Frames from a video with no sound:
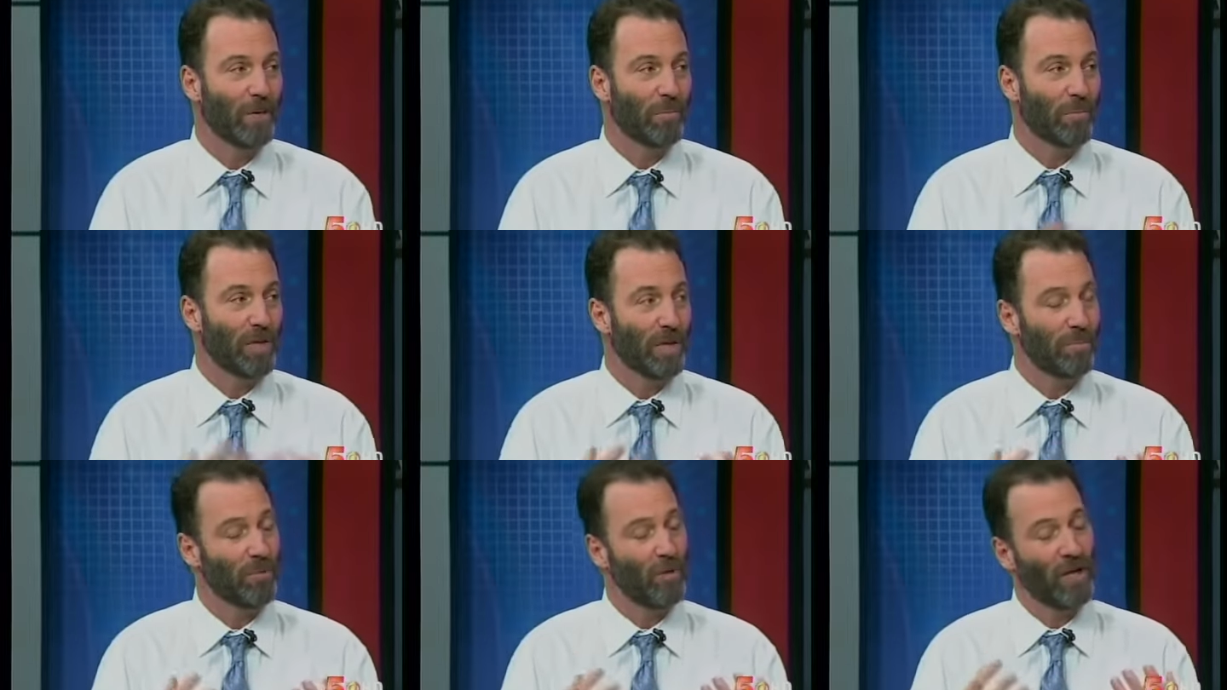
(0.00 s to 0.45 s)

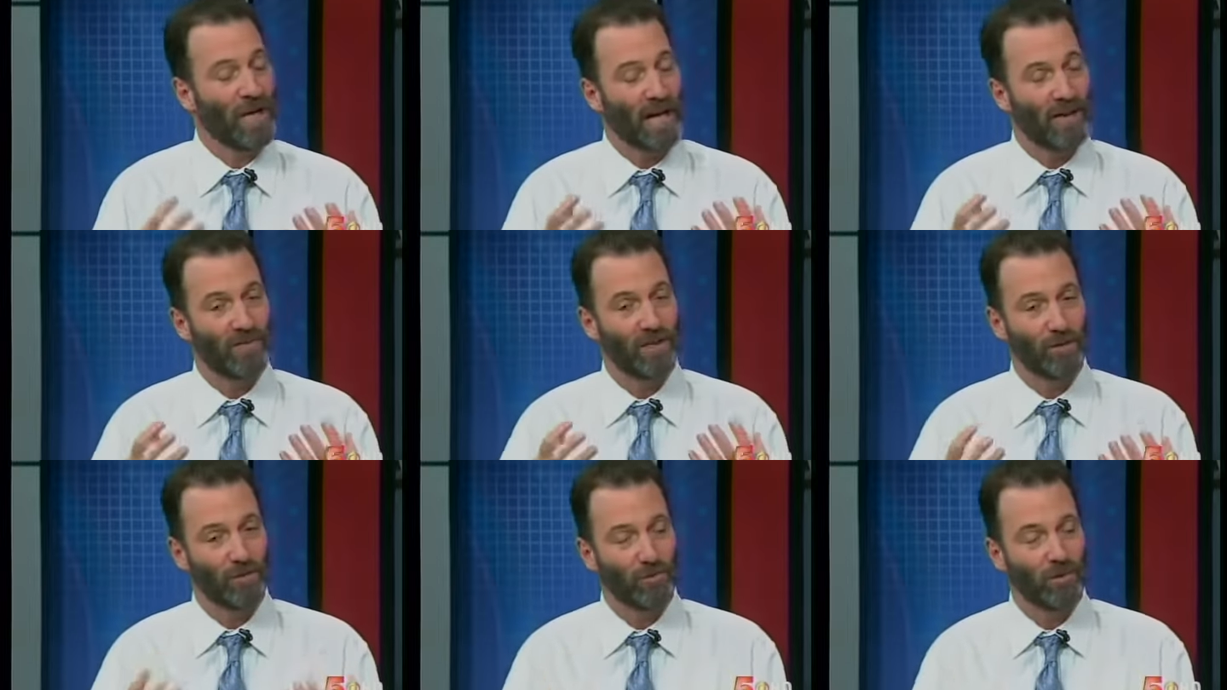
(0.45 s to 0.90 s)
people
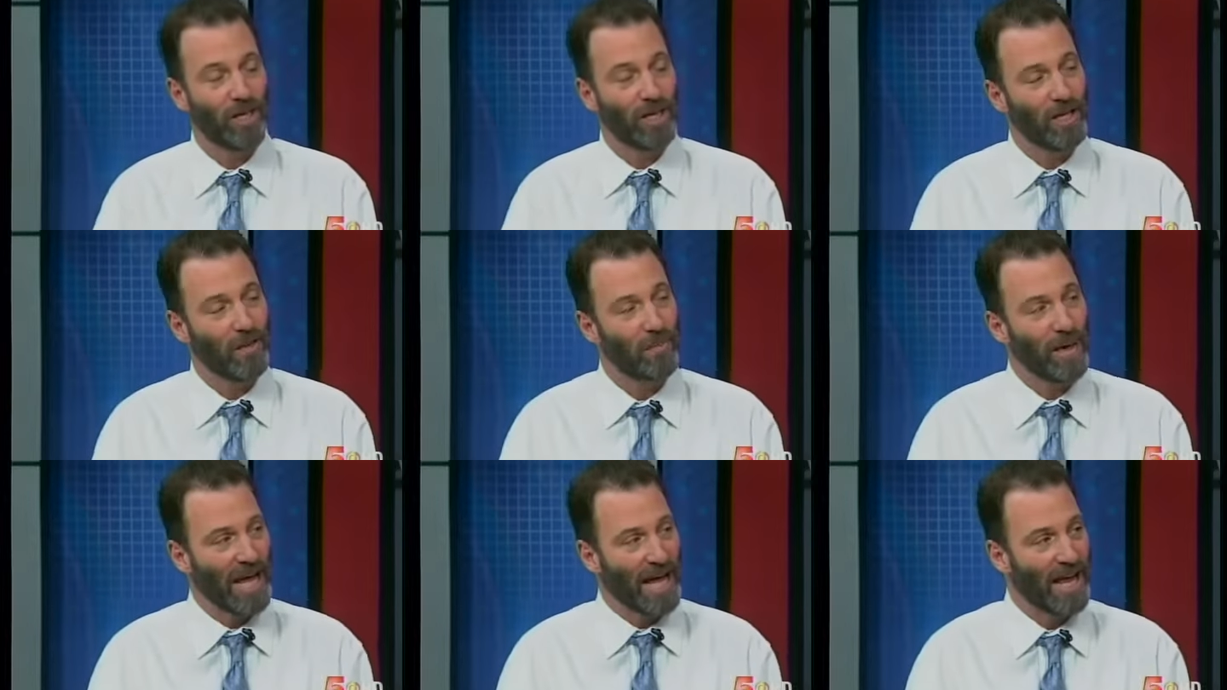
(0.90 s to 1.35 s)
having
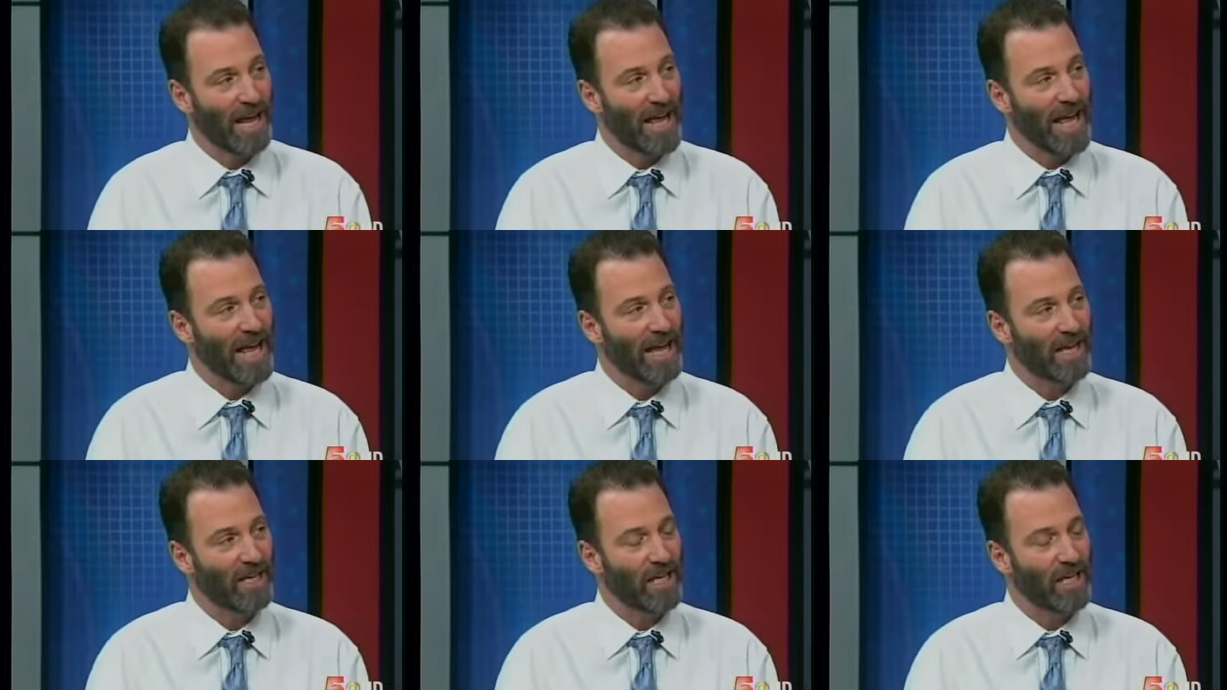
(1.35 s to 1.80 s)
really bad
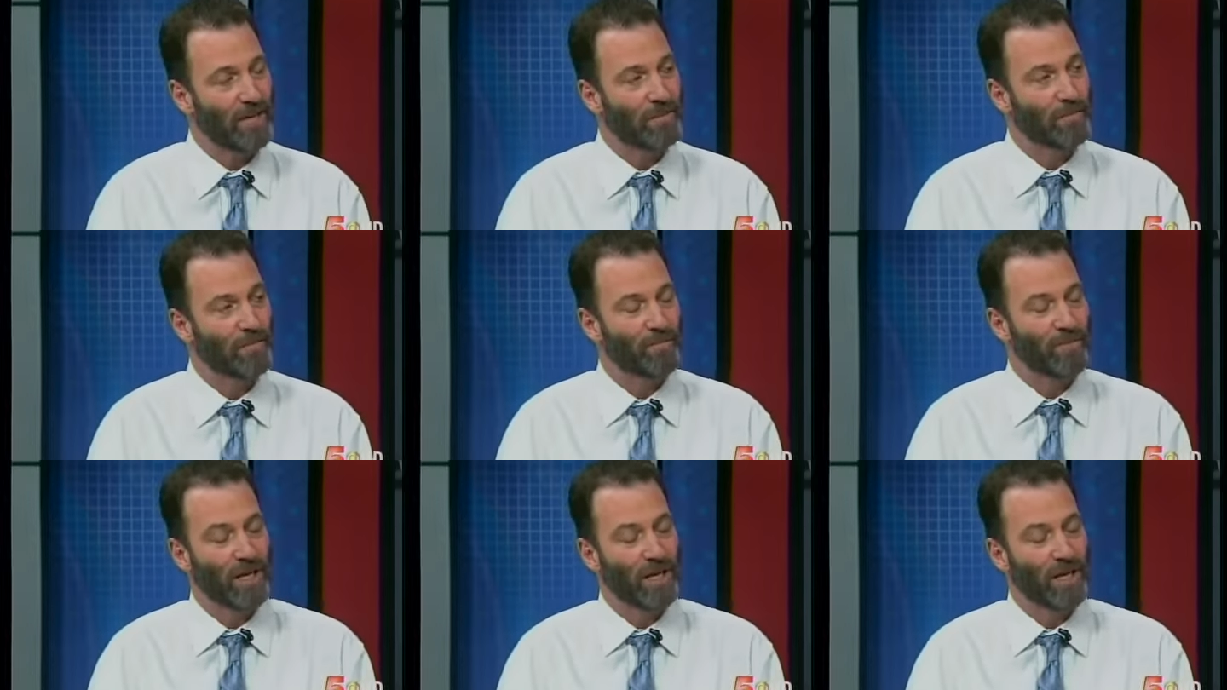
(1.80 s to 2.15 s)
acne.